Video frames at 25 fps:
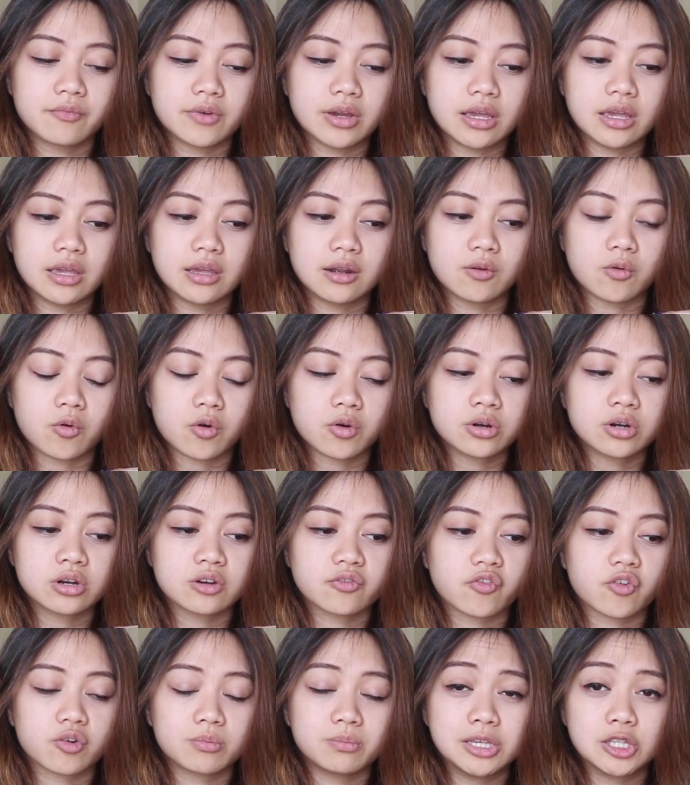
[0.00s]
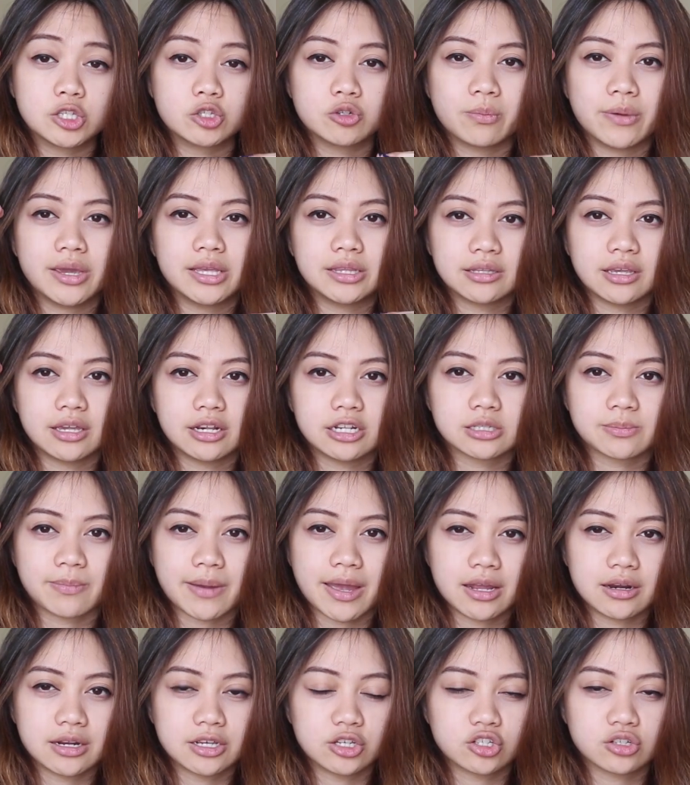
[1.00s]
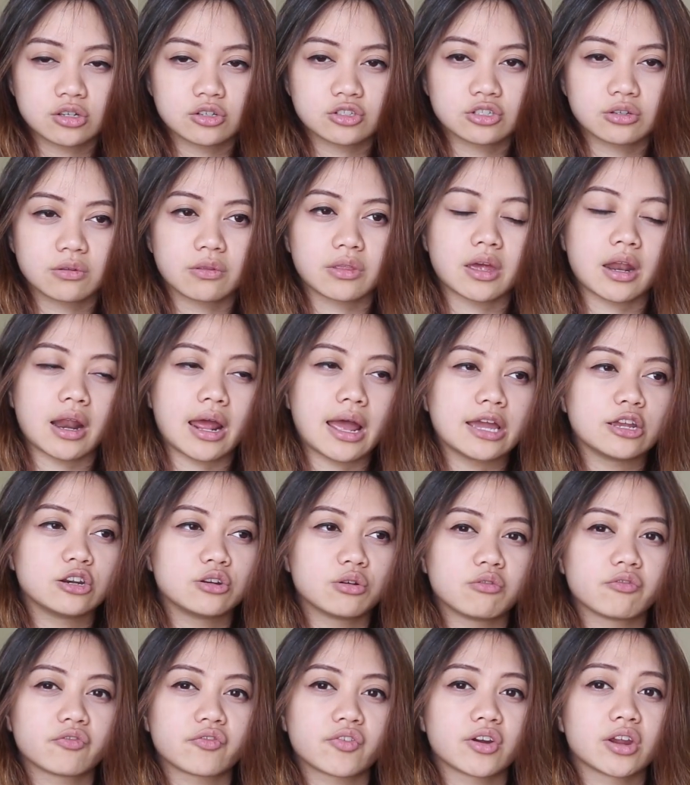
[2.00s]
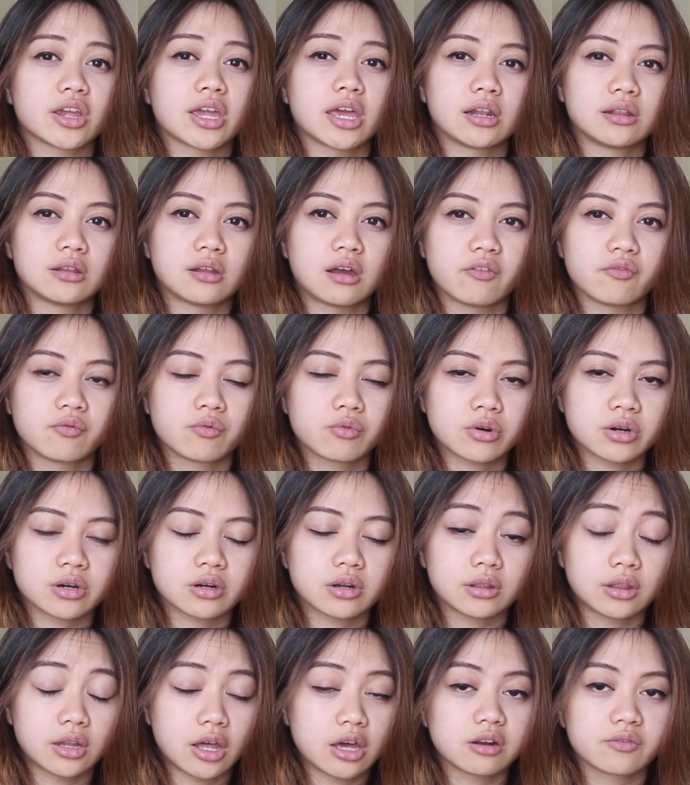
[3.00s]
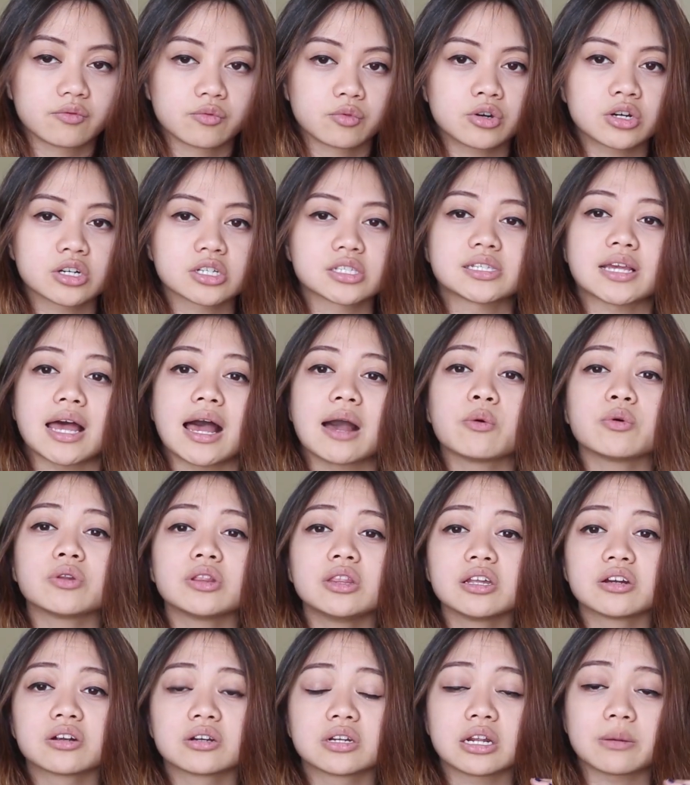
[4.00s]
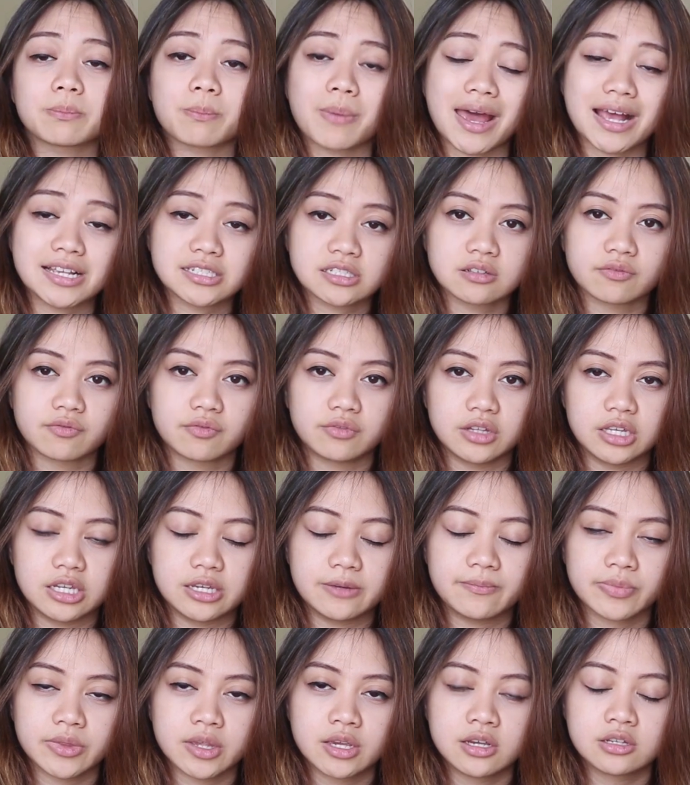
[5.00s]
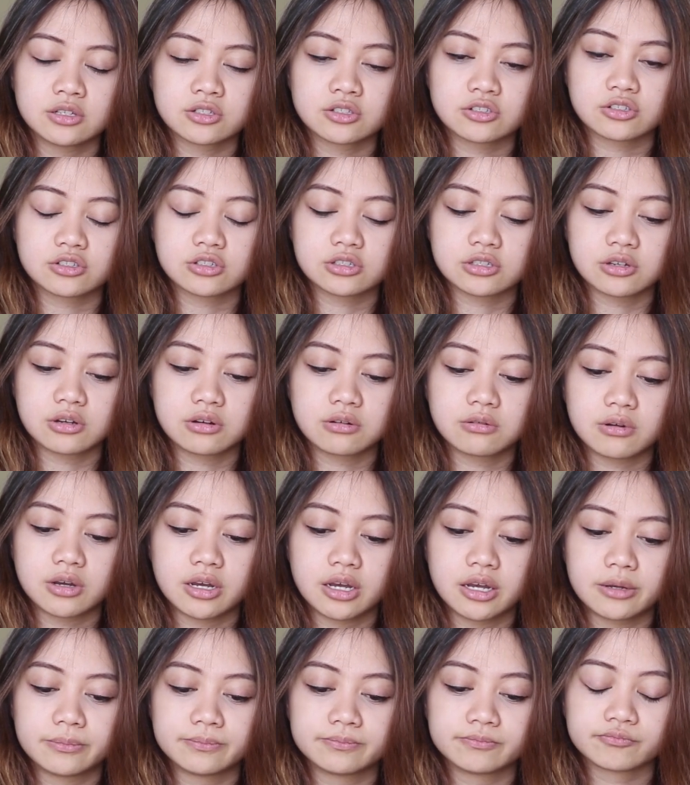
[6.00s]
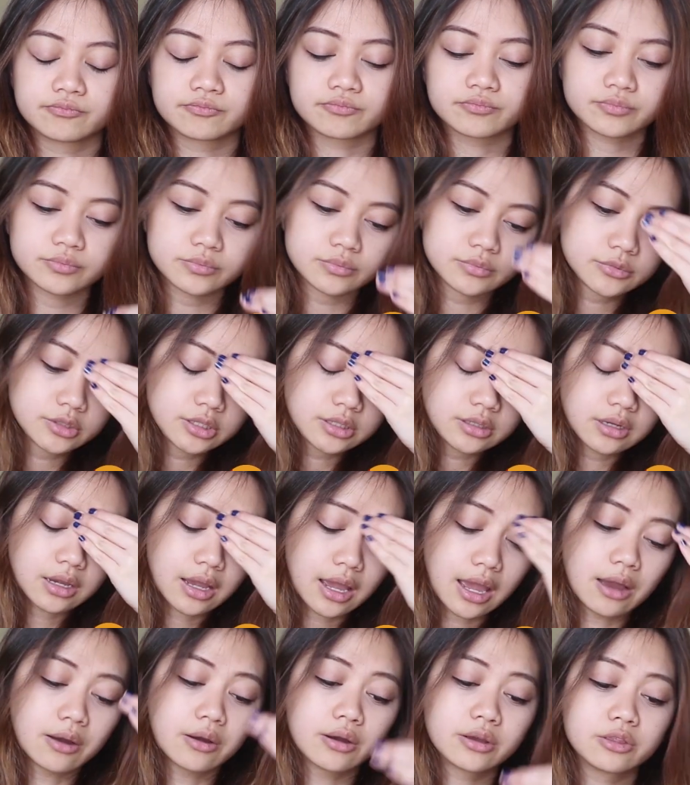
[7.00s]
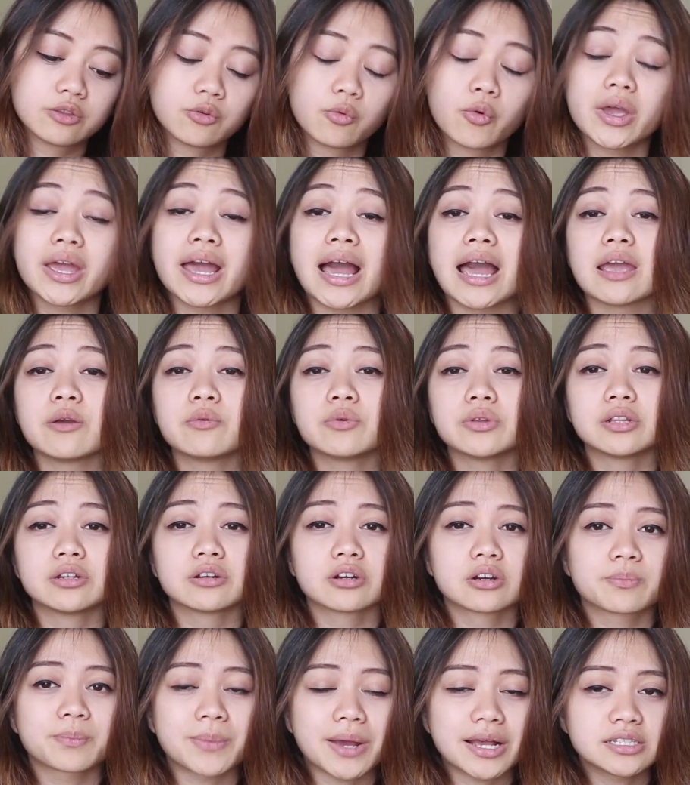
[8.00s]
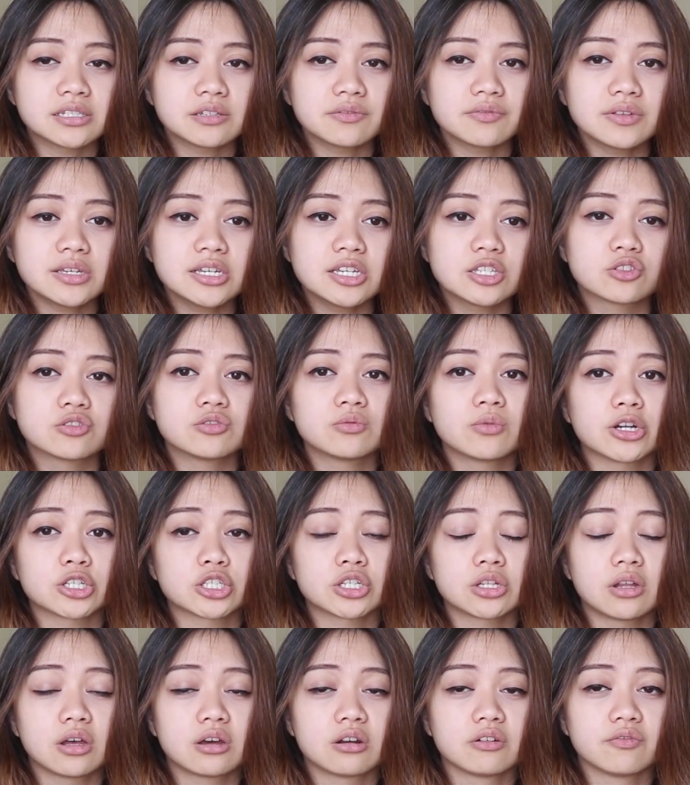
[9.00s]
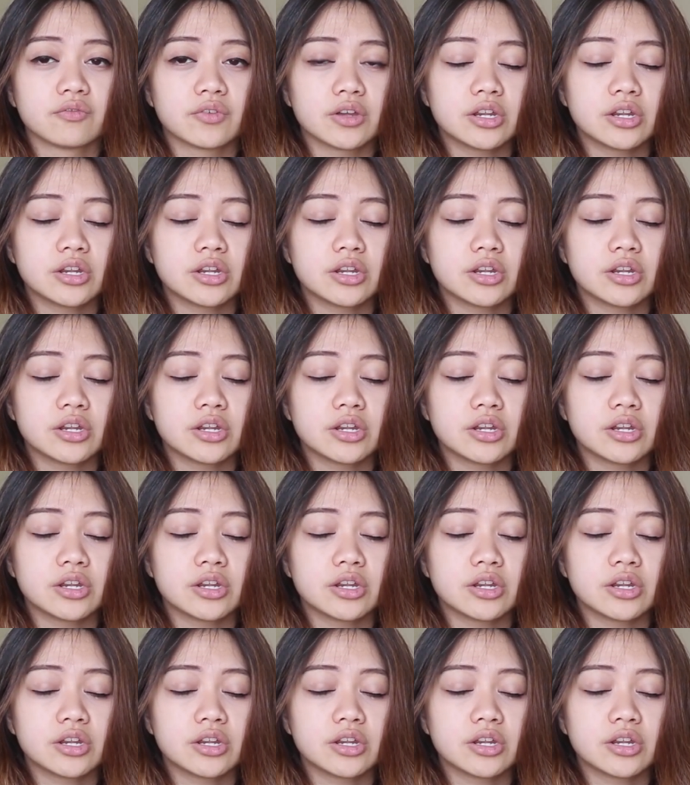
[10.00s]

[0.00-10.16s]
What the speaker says: in order for me to maintain Spanish so that I don't forget a lot of words, I would learn it passively. So The way I would learn passively is to watch a lot of